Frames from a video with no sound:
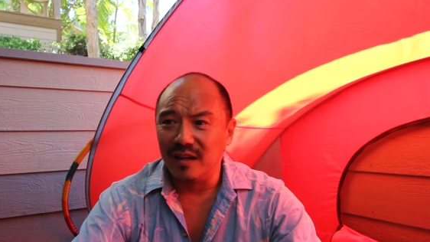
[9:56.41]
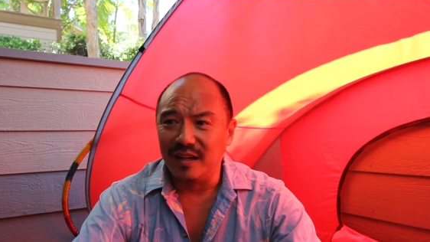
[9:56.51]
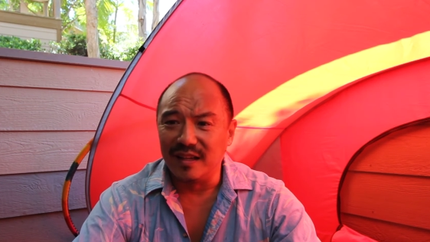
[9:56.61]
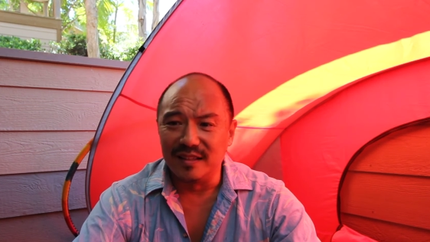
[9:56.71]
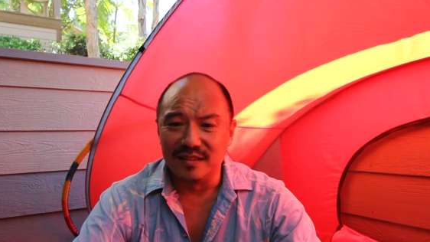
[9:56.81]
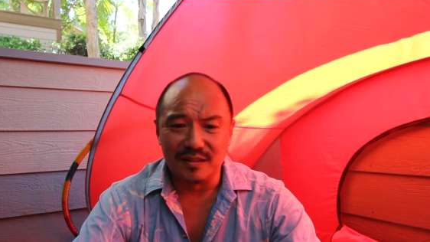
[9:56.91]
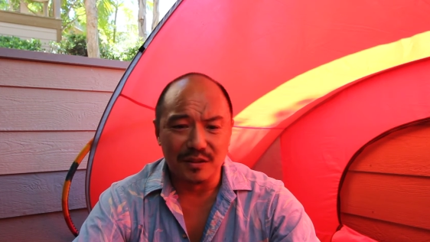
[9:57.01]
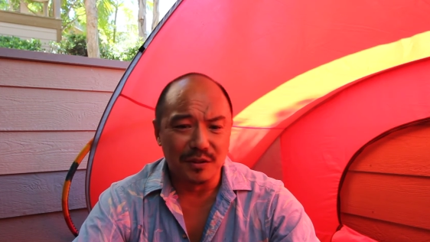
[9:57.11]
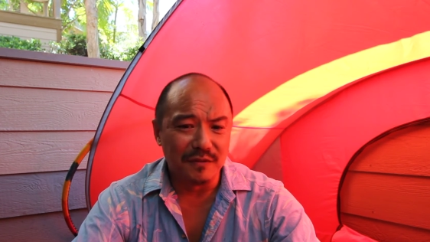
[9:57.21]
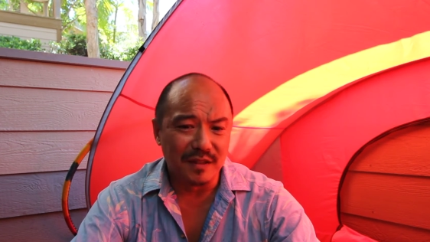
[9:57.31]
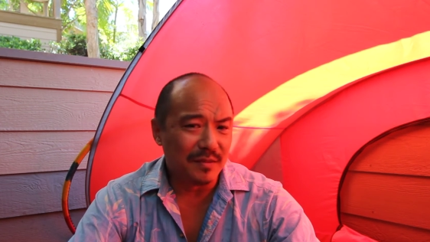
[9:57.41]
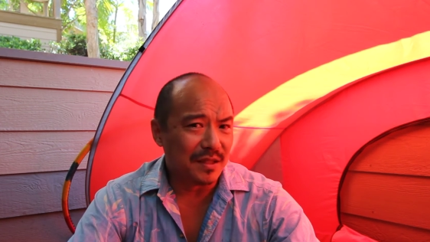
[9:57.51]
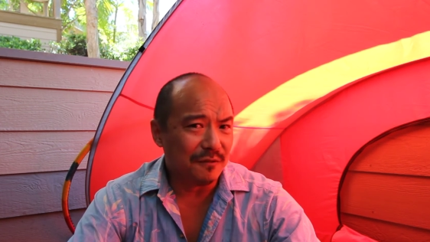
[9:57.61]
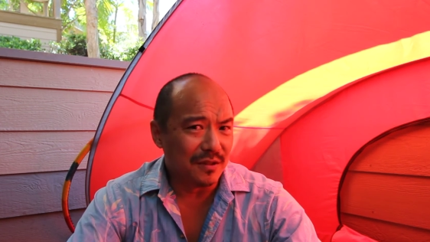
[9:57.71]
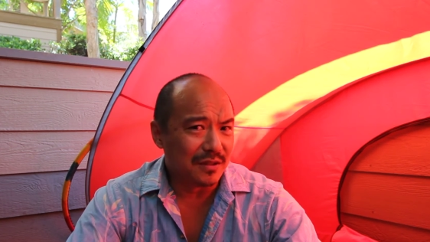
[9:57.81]
And so if
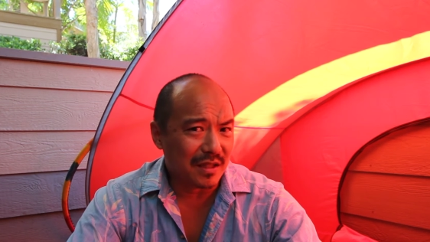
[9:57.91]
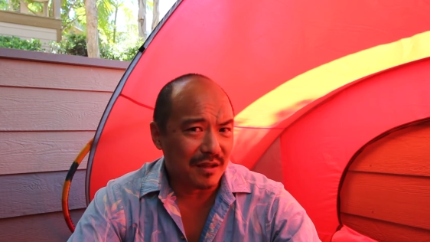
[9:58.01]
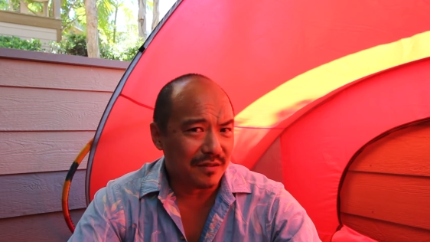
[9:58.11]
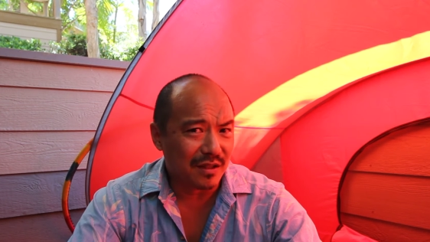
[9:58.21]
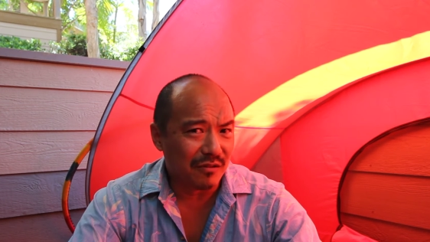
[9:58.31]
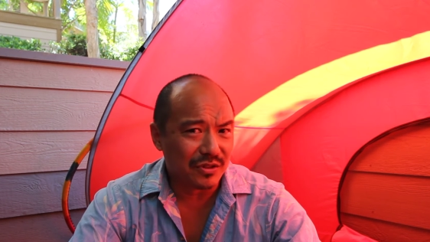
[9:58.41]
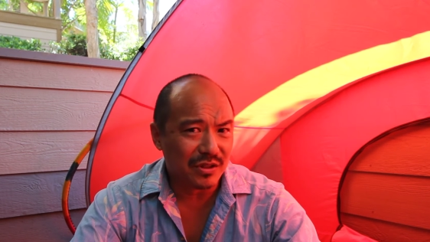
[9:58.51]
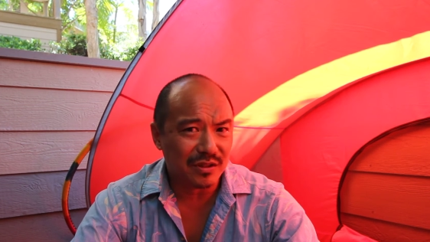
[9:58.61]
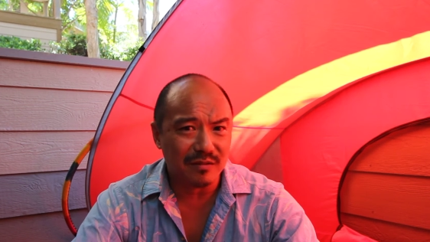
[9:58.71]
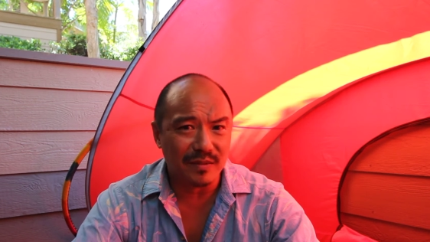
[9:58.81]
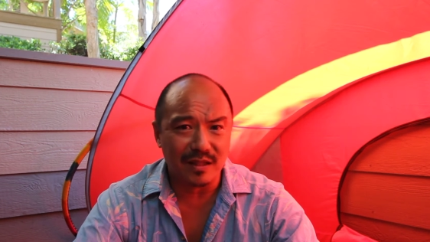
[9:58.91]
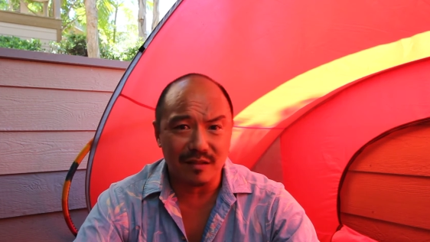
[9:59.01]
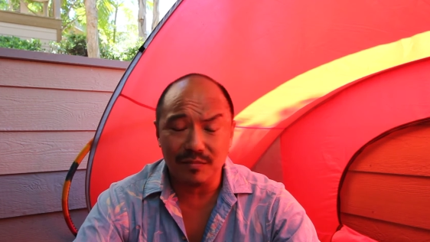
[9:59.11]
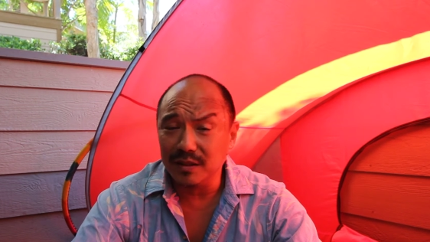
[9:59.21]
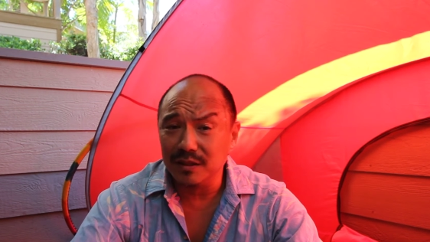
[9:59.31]
anybody feels like having a conversation about
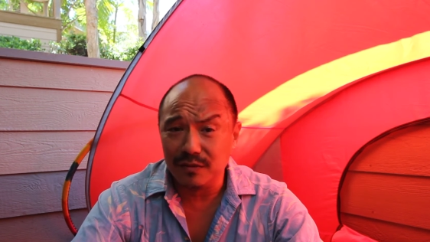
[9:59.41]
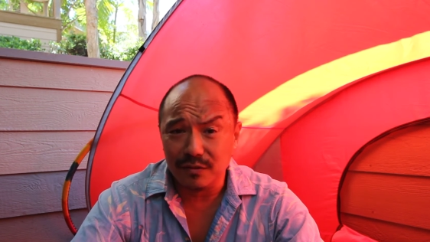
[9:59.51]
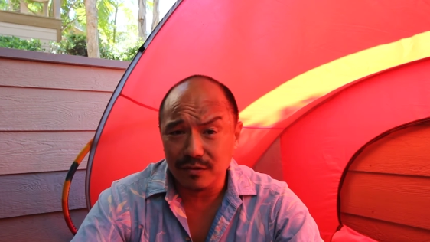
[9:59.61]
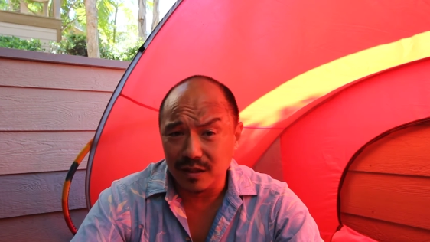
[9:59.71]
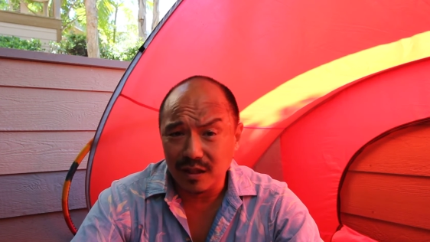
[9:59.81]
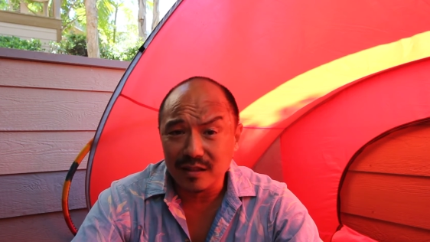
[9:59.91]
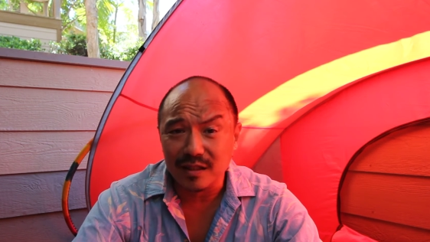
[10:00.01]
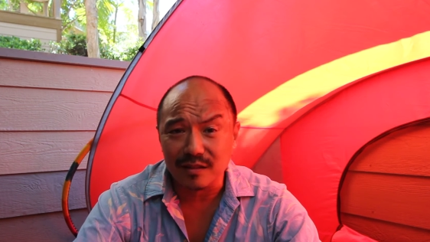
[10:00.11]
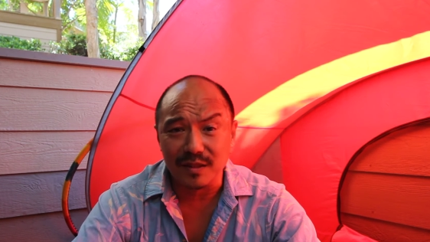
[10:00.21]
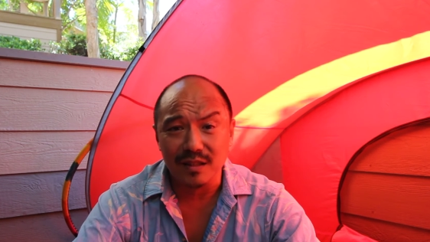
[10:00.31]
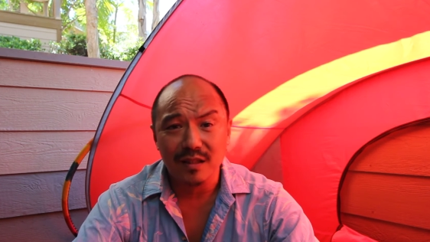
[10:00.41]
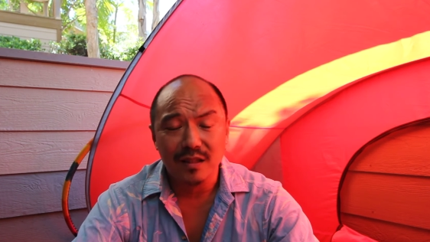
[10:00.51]
it, please feel free to contact me.